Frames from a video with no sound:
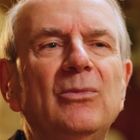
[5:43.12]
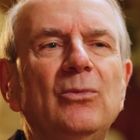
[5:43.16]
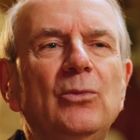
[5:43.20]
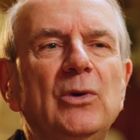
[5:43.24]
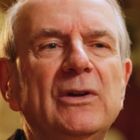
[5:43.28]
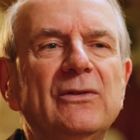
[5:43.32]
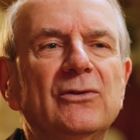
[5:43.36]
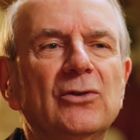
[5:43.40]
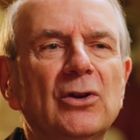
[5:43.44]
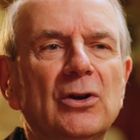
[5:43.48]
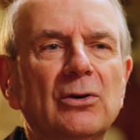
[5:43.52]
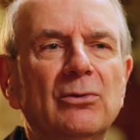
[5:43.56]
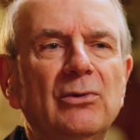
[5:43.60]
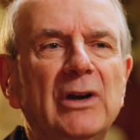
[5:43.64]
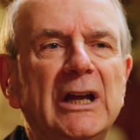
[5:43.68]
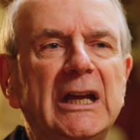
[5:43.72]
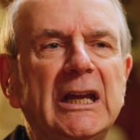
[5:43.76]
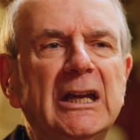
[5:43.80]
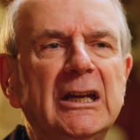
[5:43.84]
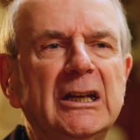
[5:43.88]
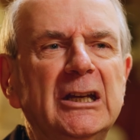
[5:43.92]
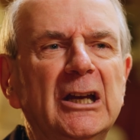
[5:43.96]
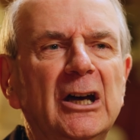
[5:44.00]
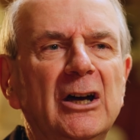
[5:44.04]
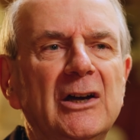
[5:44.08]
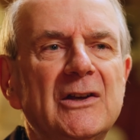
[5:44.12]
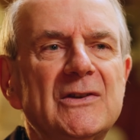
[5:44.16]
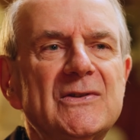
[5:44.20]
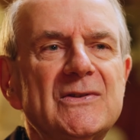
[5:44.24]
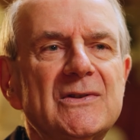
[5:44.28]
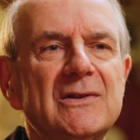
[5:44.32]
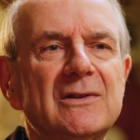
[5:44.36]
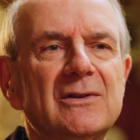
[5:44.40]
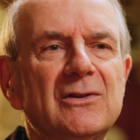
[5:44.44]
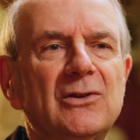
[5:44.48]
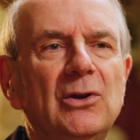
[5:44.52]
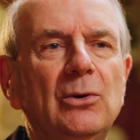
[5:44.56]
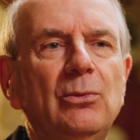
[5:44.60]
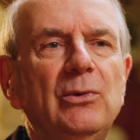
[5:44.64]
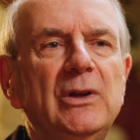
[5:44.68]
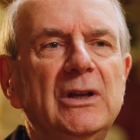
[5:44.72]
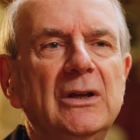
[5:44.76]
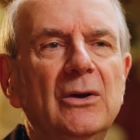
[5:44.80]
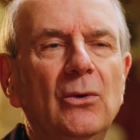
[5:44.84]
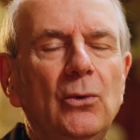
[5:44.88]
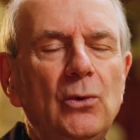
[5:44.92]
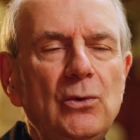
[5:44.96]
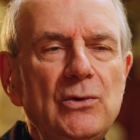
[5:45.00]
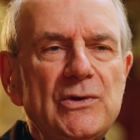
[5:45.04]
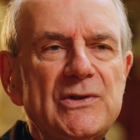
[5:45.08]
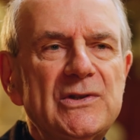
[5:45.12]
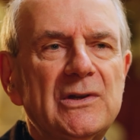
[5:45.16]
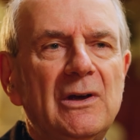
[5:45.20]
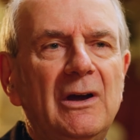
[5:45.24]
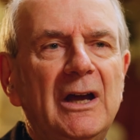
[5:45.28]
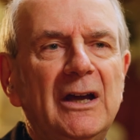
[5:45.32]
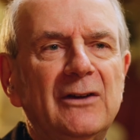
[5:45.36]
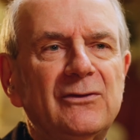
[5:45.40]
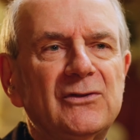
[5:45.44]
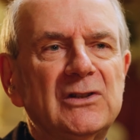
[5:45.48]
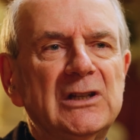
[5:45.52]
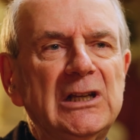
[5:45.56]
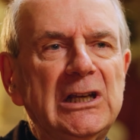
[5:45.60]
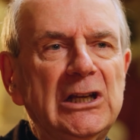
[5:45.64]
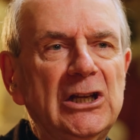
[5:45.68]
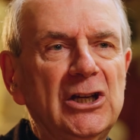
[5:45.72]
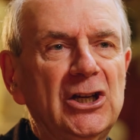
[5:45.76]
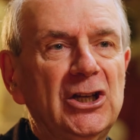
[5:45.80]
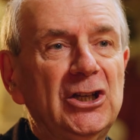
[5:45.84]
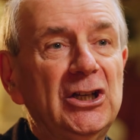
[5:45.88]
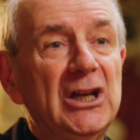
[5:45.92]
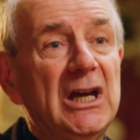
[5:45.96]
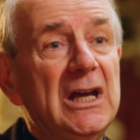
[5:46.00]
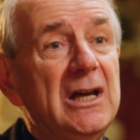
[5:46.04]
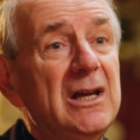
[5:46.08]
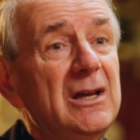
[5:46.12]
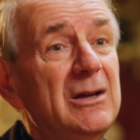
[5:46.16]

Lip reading: we've got to recognize that we also have to learn